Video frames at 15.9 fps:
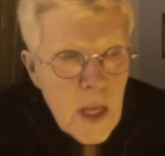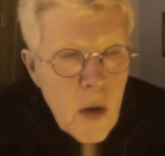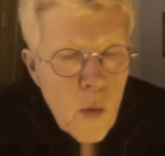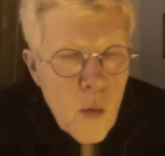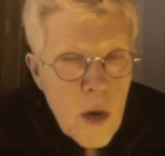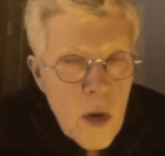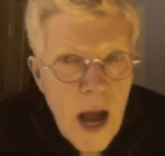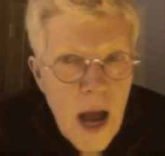
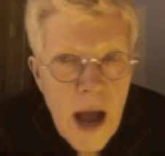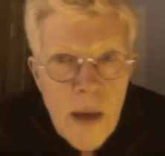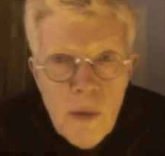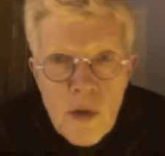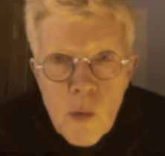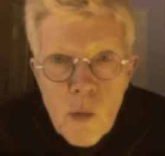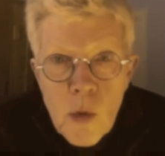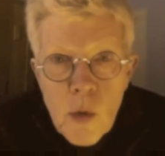when I
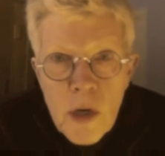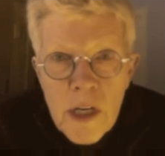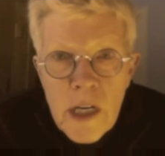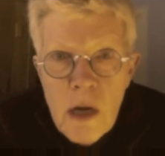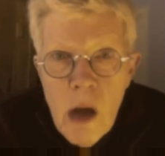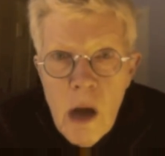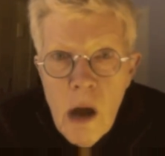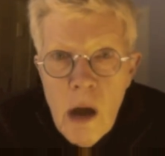was
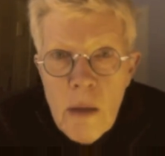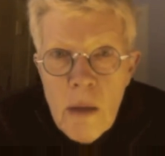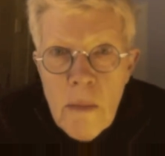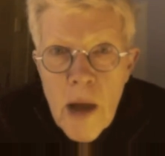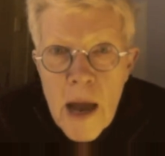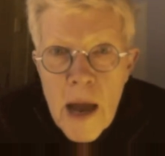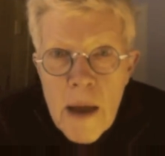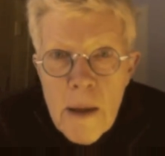working on
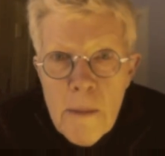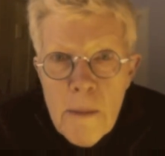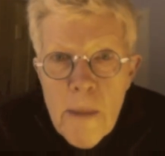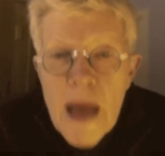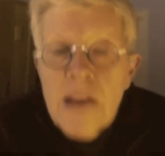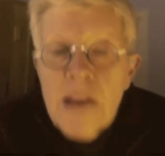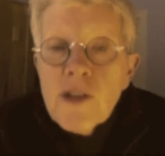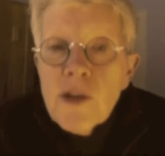my
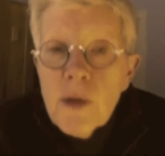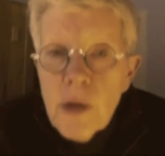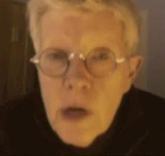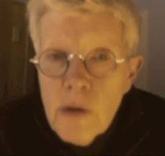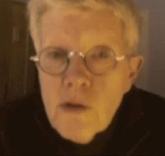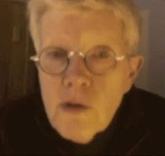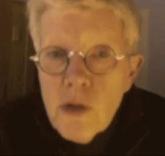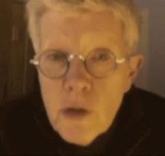master
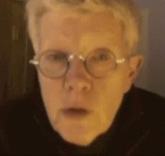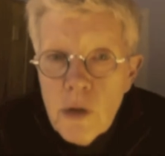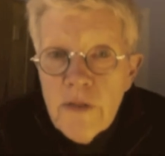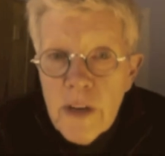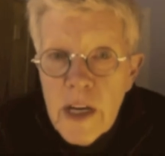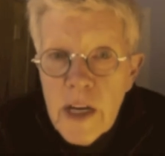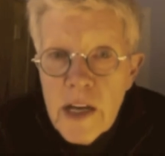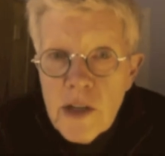coach
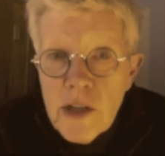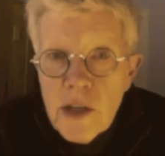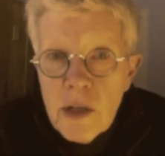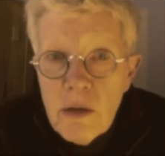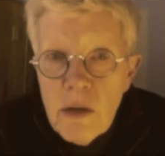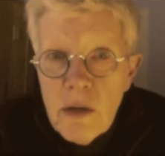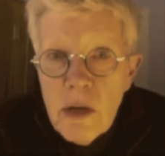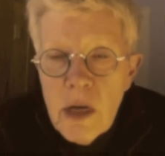certification,
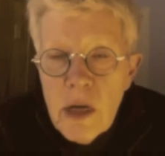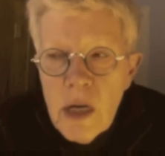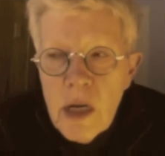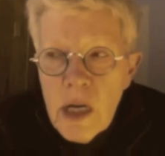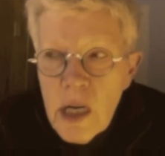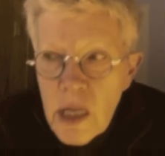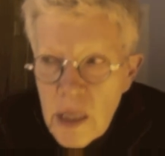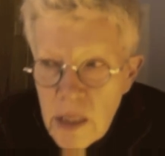
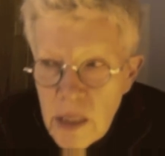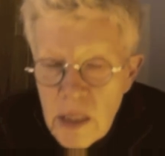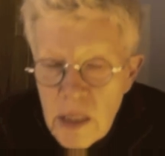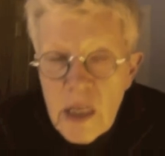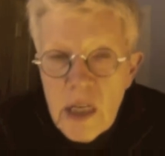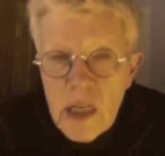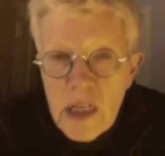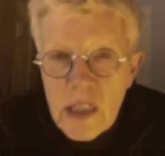it's
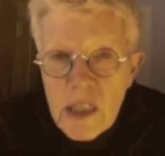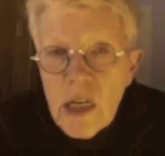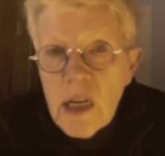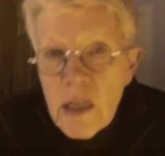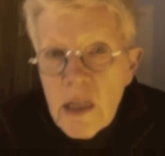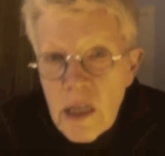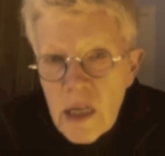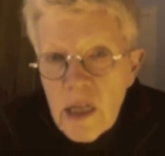
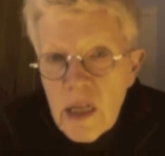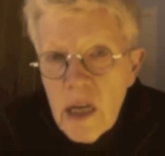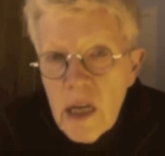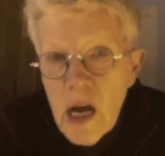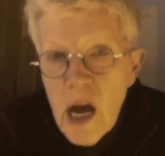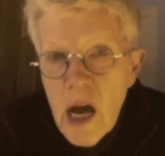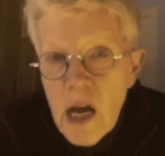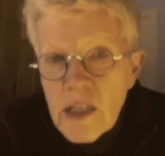
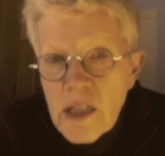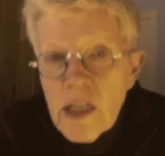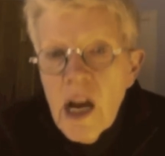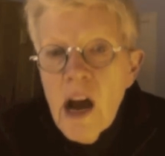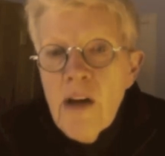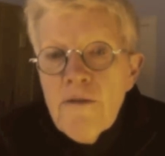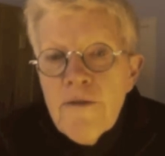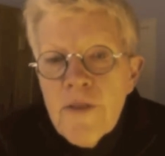a
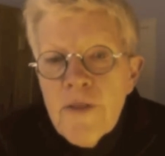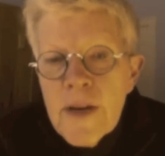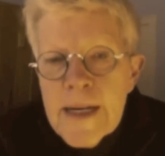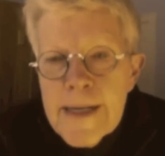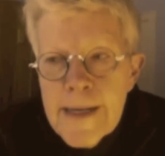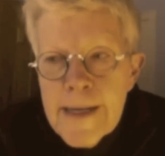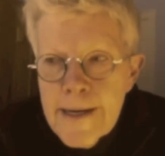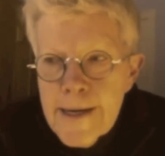tough
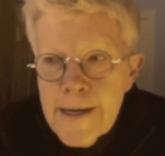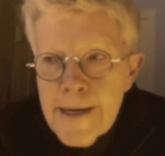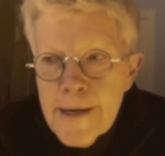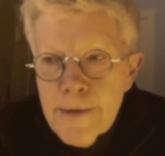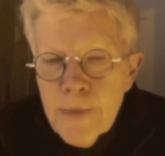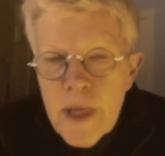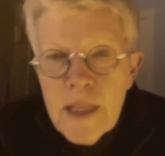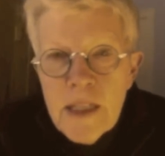
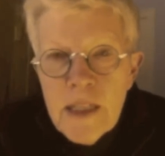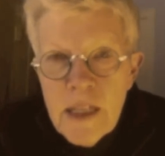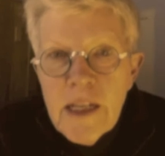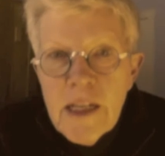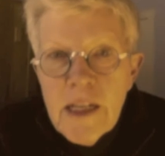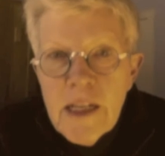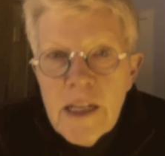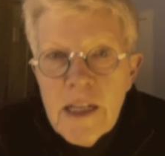
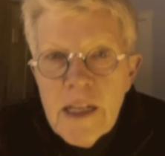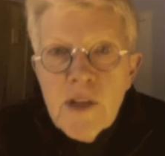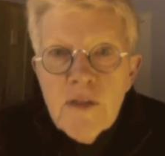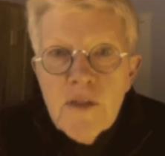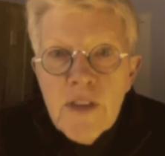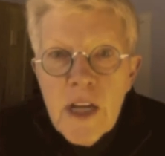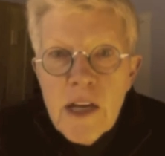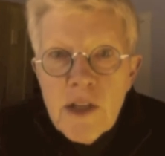
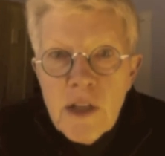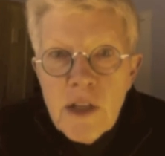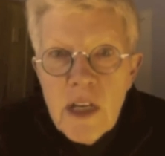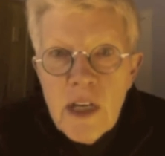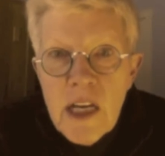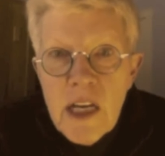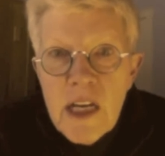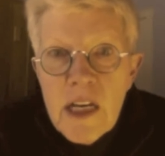certification.
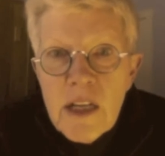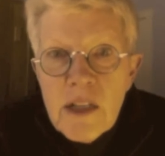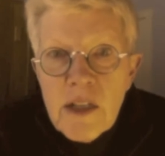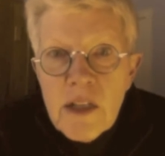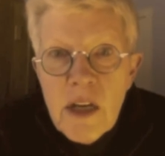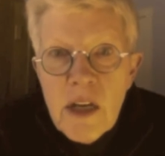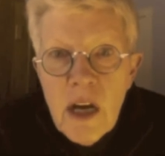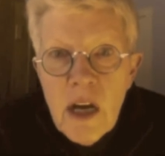It is
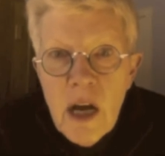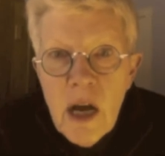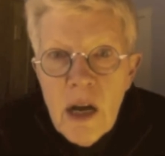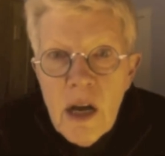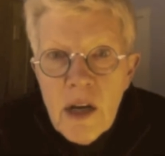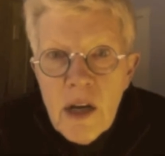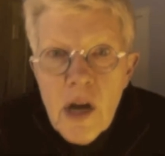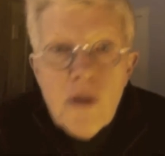
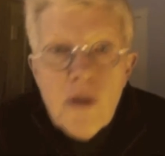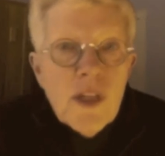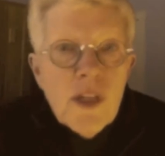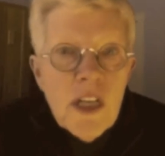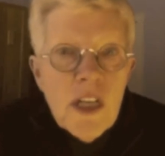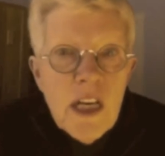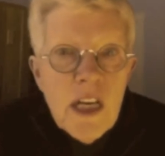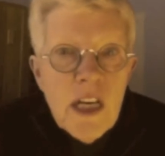
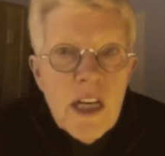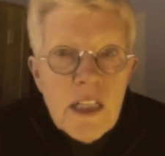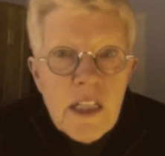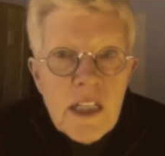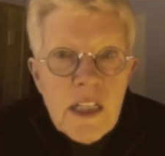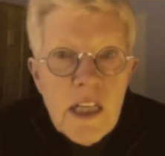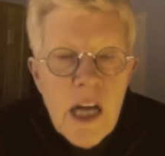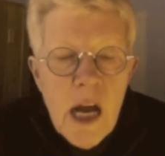coaching in
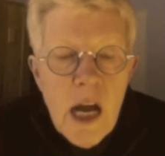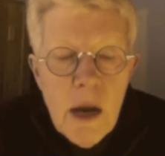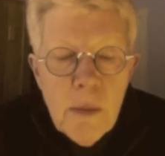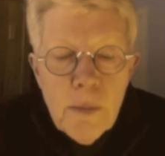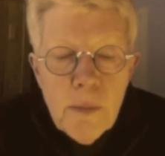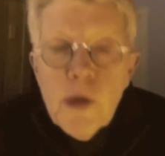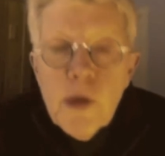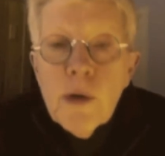its
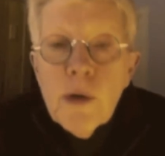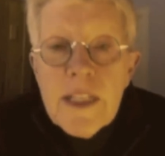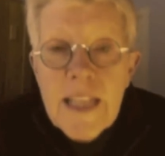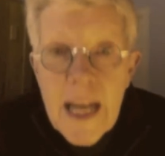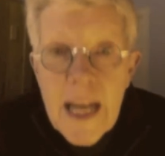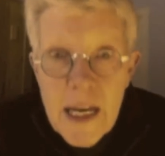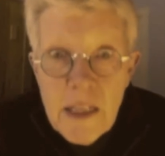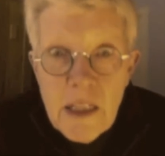purest
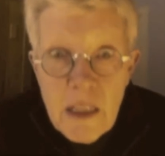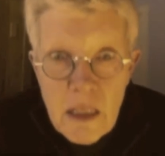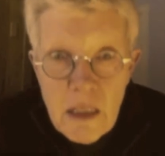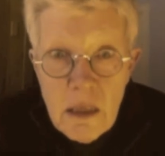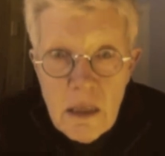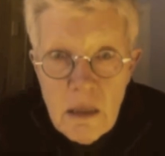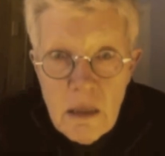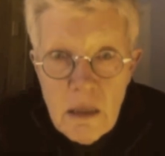
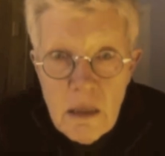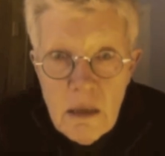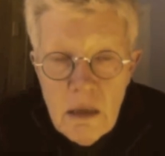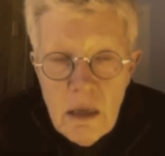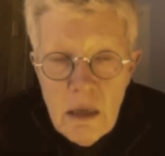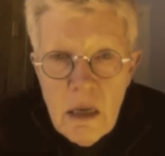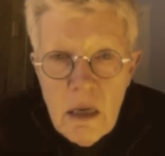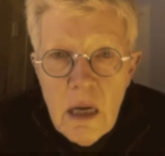essence.
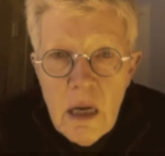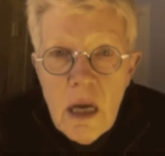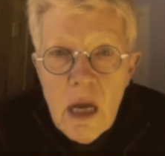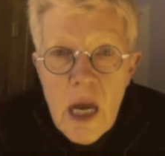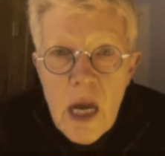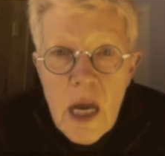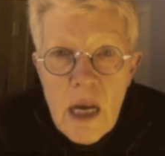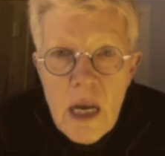
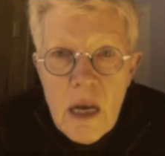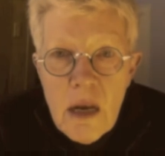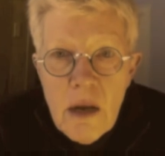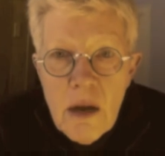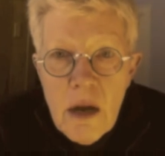And